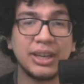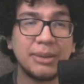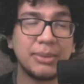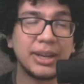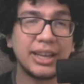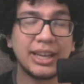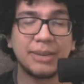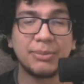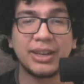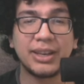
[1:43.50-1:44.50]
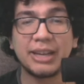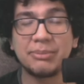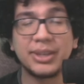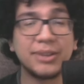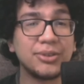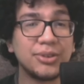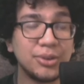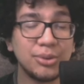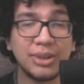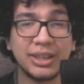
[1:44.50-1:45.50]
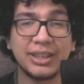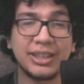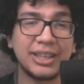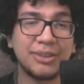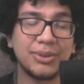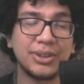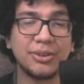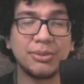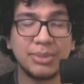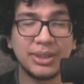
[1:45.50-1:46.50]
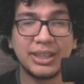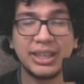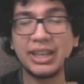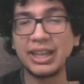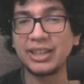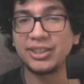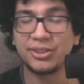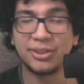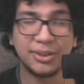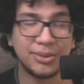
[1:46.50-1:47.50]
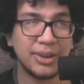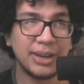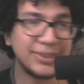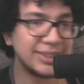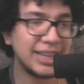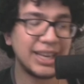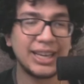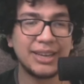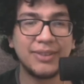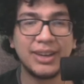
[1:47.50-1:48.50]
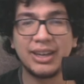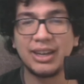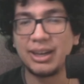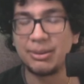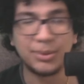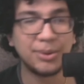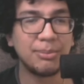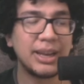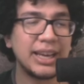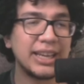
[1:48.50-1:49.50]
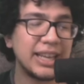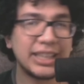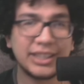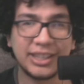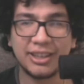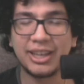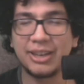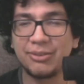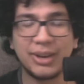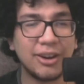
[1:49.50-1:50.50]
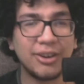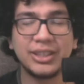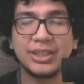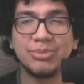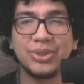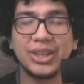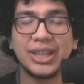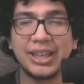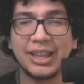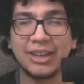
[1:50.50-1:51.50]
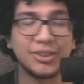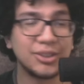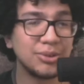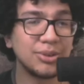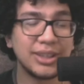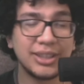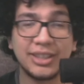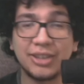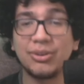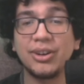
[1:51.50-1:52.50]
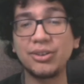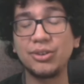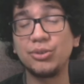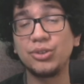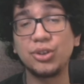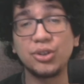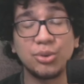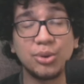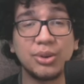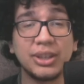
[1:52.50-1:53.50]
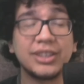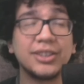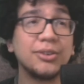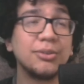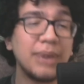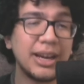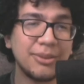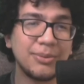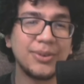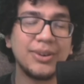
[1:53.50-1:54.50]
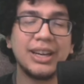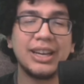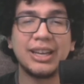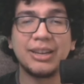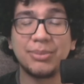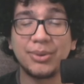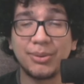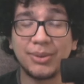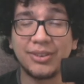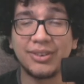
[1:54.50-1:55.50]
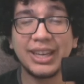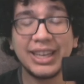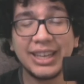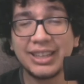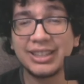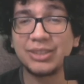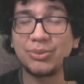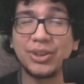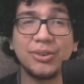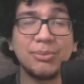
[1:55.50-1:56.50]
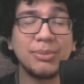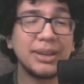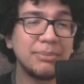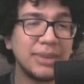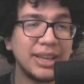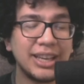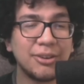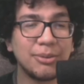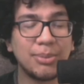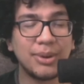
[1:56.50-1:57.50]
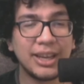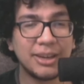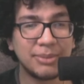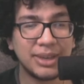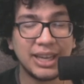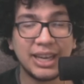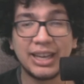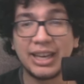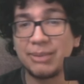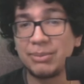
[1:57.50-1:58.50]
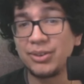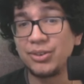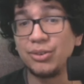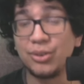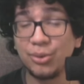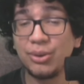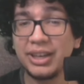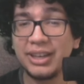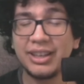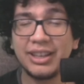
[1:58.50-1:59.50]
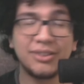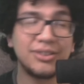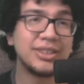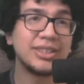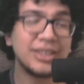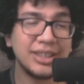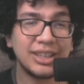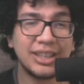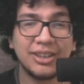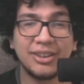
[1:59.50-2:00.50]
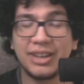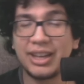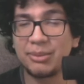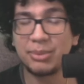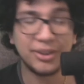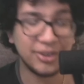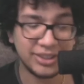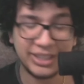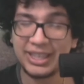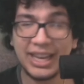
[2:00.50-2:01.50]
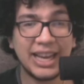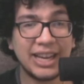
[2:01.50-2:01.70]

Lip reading: make an enemy not be able to do anything with your ability, like Surf, Heavy Slam, Moonblast, Dazzling Gleam, right? All these abilities that are so clutch, and crowd control is so valuable in Pokemon Unite, because when you're making your enemy not be able to do anything, they're just stuck there, not be able to attack